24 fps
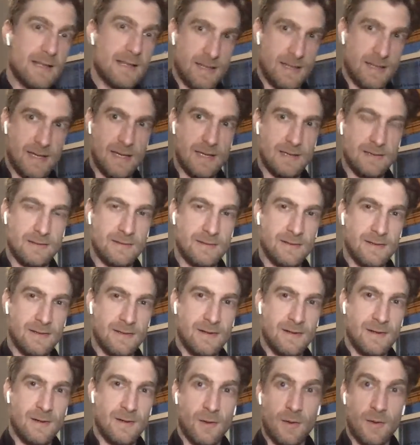it,
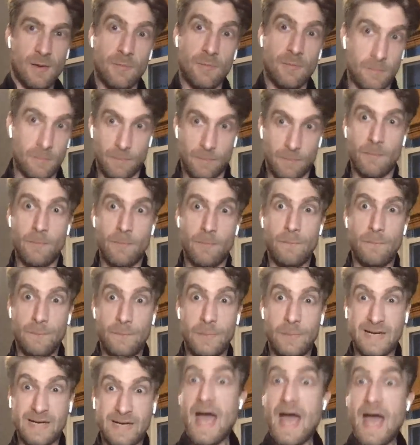
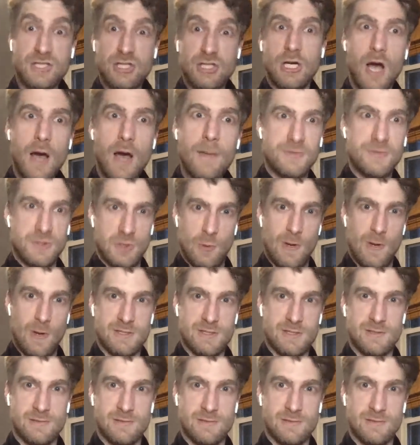but catching up to us.